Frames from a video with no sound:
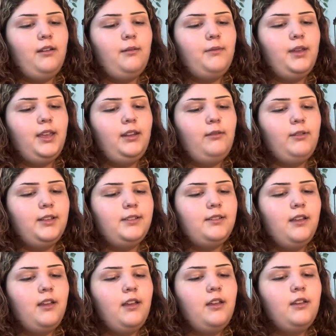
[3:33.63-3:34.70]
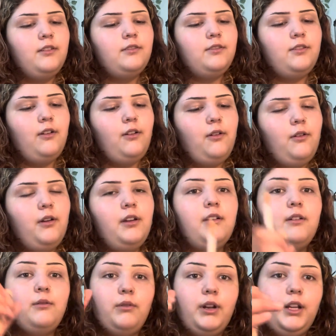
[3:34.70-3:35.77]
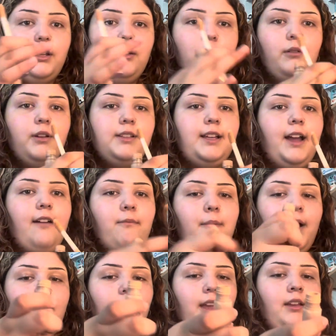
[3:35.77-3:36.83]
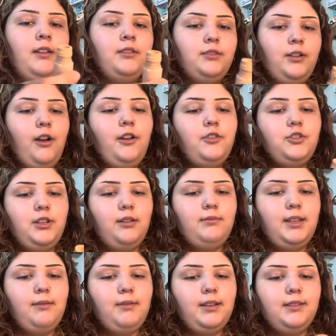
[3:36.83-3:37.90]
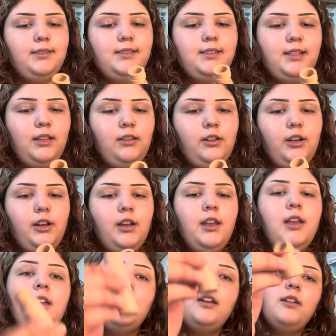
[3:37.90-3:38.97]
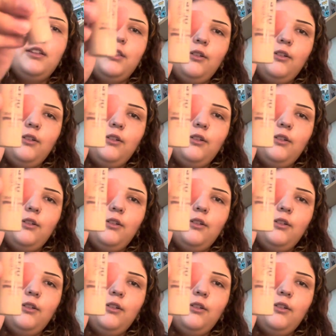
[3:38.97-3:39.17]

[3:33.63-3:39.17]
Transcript: Anyways, so what I do is I have my Tarte Shape Tape Concealer and the